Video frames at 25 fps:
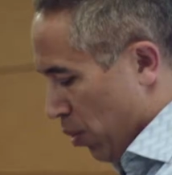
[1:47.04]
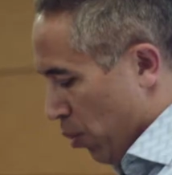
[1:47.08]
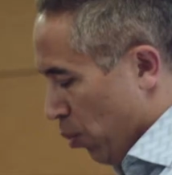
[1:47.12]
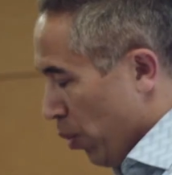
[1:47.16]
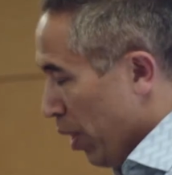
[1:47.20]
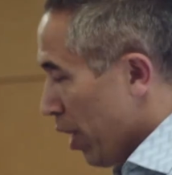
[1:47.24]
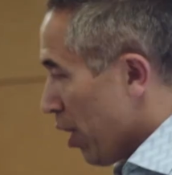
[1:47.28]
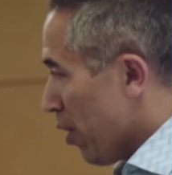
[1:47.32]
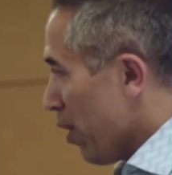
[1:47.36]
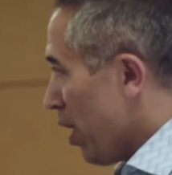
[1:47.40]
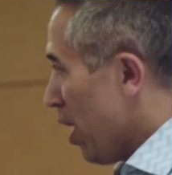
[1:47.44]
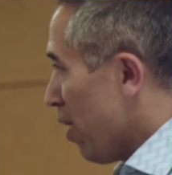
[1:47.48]

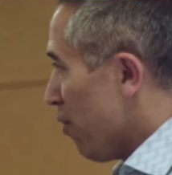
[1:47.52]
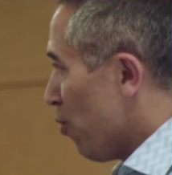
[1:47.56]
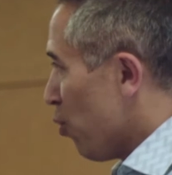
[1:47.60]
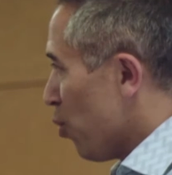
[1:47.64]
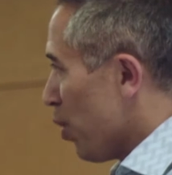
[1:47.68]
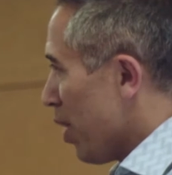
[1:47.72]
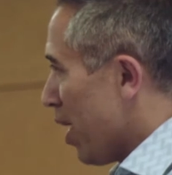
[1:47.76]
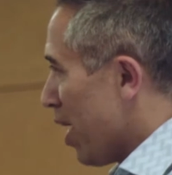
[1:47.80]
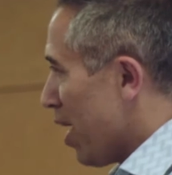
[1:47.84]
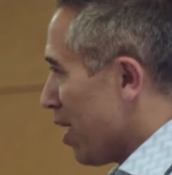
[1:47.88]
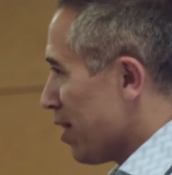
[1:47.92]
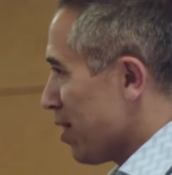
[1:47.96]
We don't have
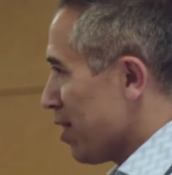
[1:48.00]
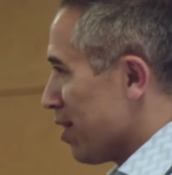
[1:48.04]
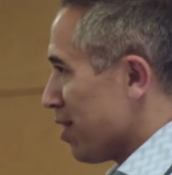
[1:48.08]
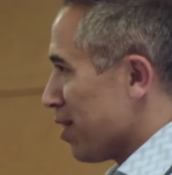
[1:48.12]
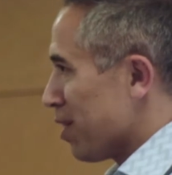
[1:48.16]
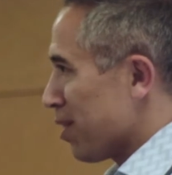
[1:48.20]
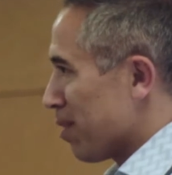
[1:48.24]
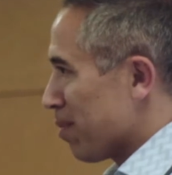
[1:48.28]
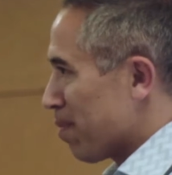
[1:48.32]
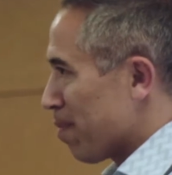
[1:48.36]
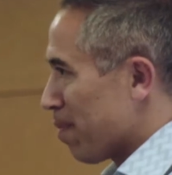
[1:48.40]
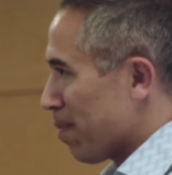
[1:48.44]
all the
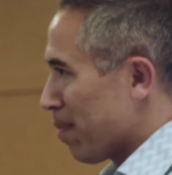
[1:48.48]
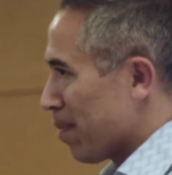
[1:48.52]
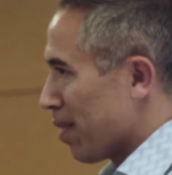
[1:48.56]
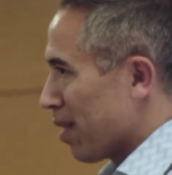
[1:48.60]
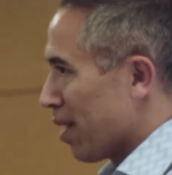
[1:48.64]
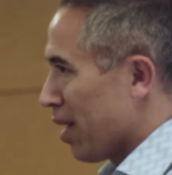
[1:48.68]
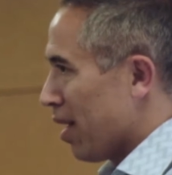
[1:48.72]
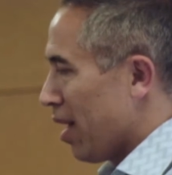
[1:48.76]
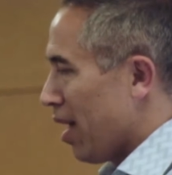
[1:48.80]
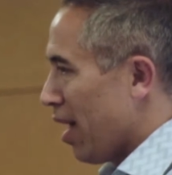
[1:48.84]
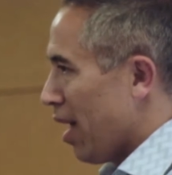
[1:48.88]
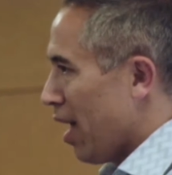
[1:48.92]
answers,
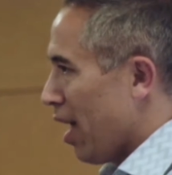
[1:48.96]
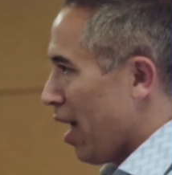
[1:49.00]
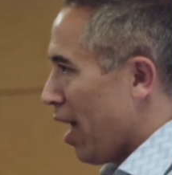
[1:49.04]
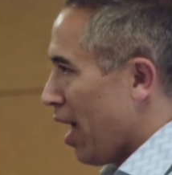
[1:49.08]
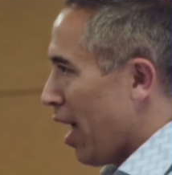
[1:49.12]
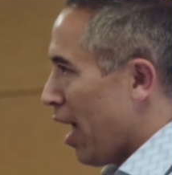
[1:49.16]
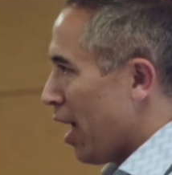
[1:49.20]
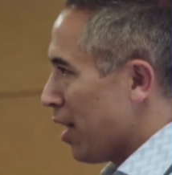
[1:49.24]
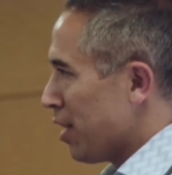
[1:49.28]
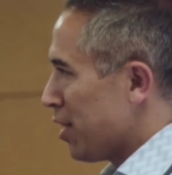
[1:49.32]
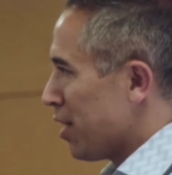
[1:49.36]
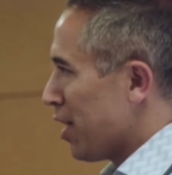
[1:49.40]

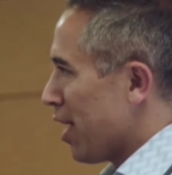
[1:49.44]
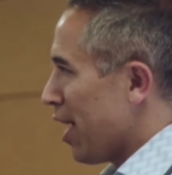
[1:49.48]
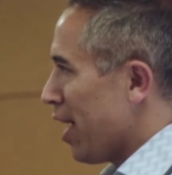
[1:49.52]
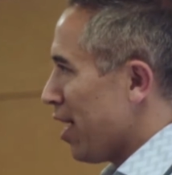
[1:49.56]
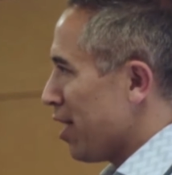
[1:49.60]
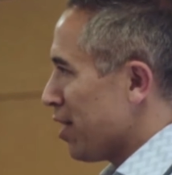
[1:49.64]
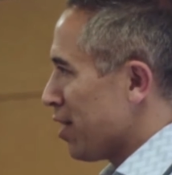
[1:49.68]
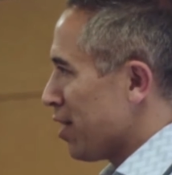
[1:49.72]
and today